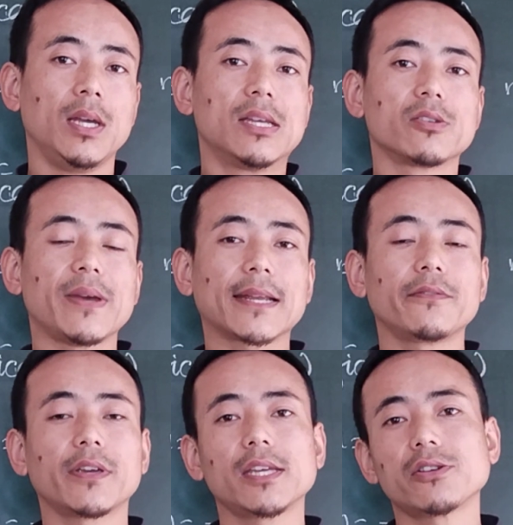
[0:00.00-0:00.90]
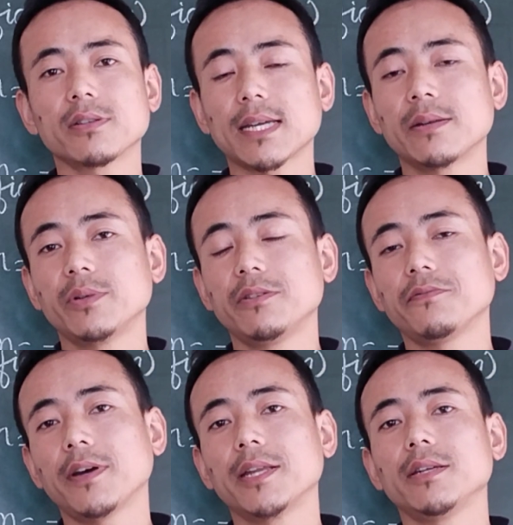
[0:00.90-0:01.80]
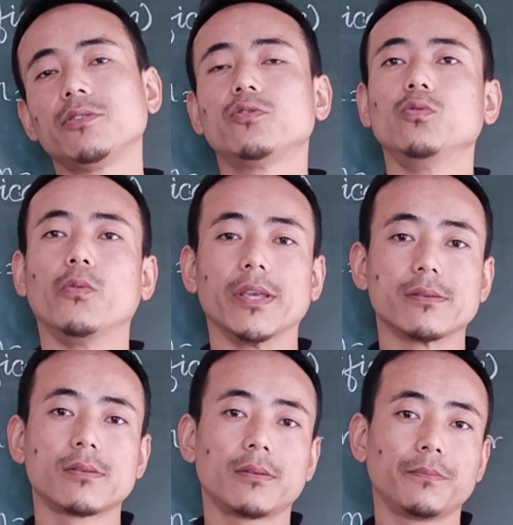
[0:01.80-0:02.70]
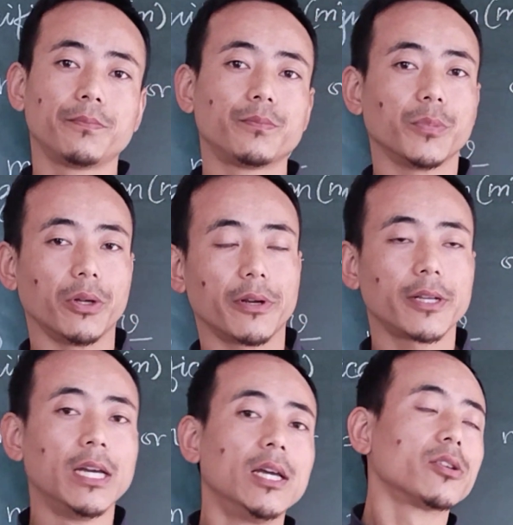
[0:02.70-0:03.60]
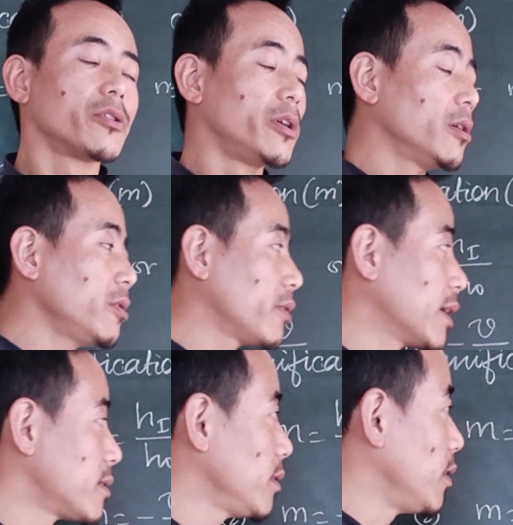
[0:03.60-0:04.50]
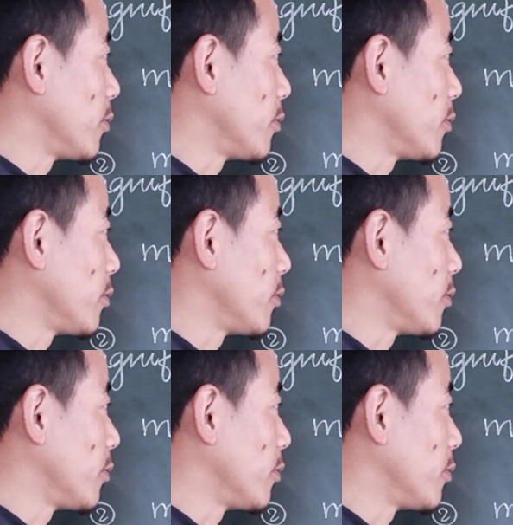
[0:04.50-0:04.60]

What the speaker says: So magnification can be defined in two ways. Alright, so here you can see the